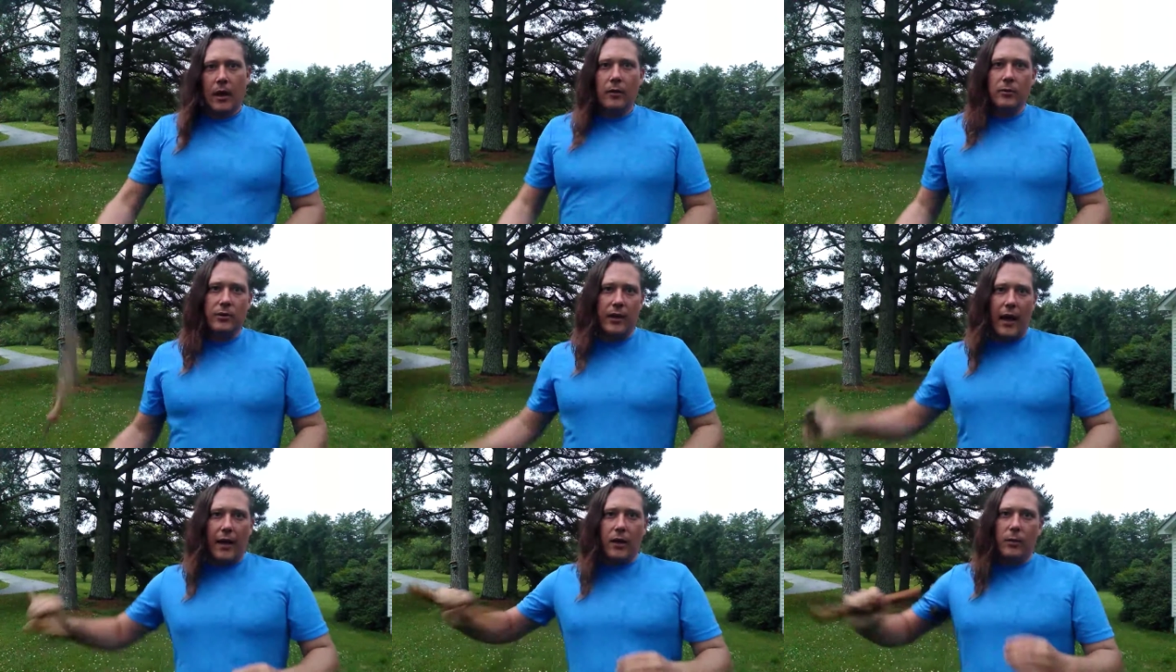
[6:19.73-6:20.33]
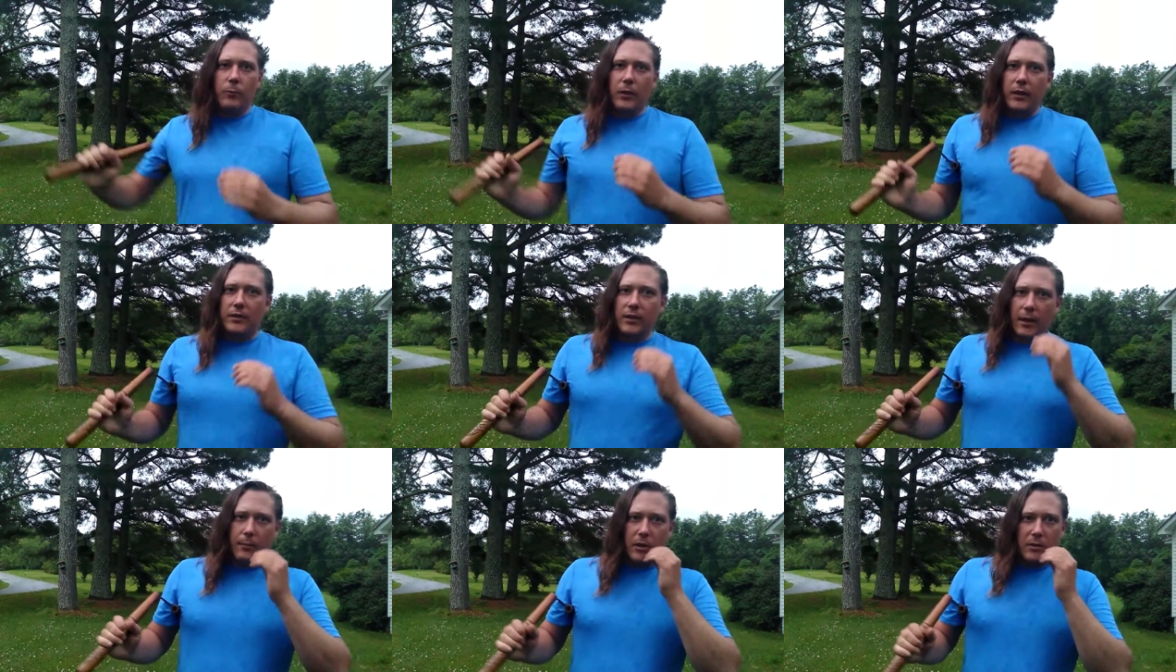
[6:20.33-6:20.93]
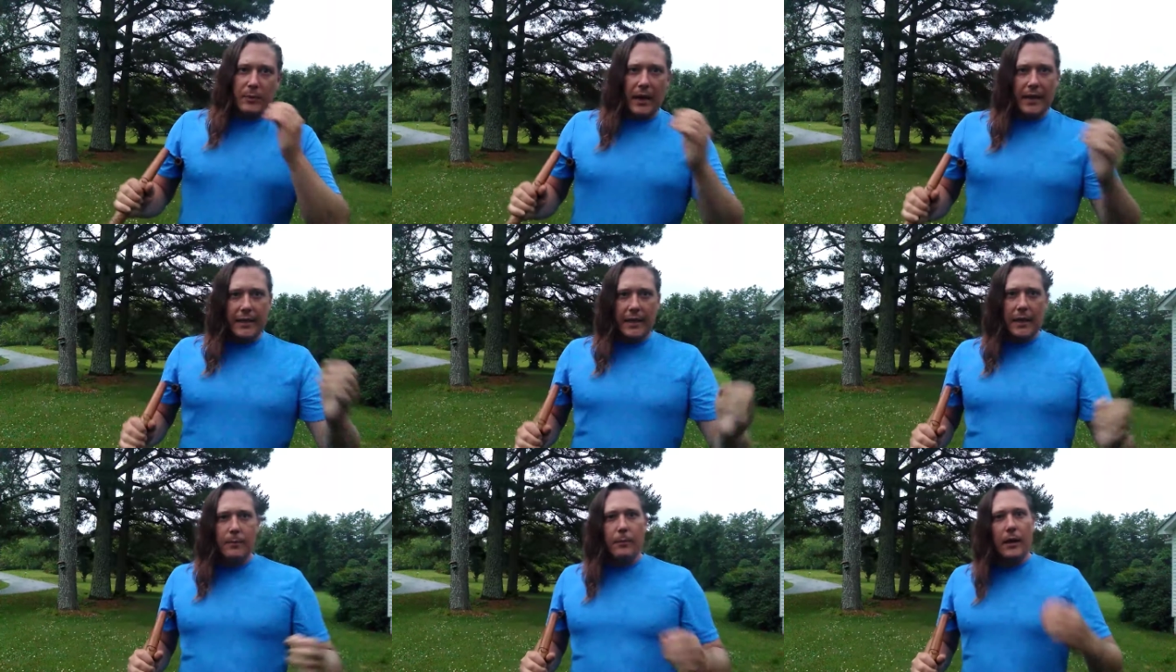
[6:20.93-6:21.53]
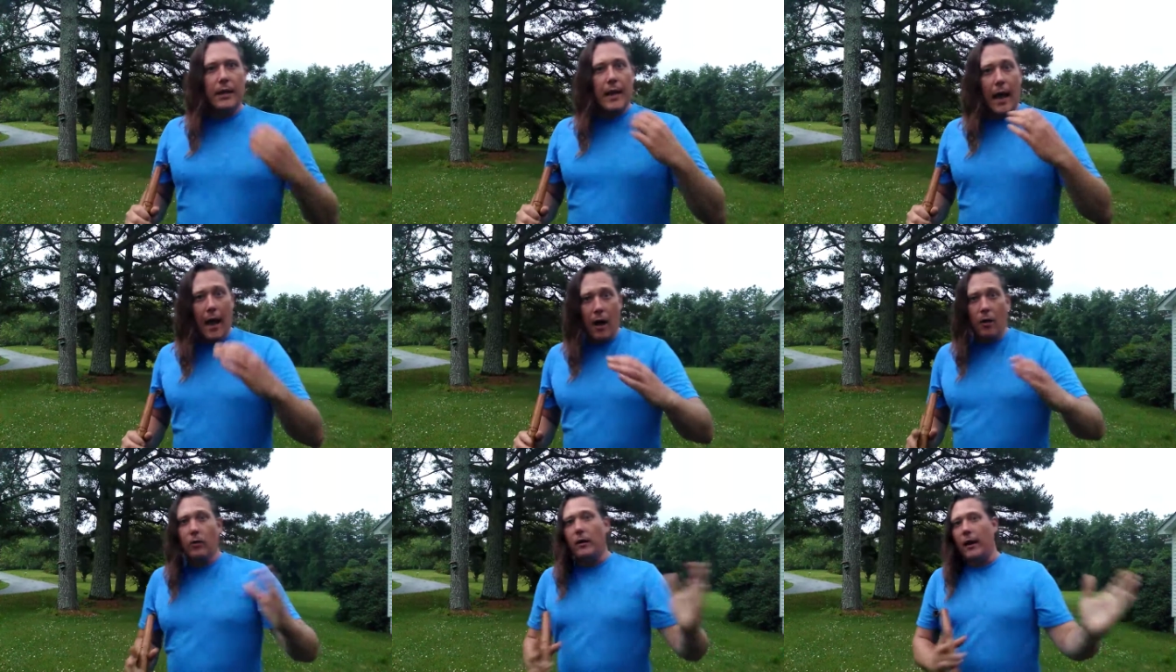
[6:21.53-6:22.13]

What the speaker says: You see, I couldn't really say much back then, but now,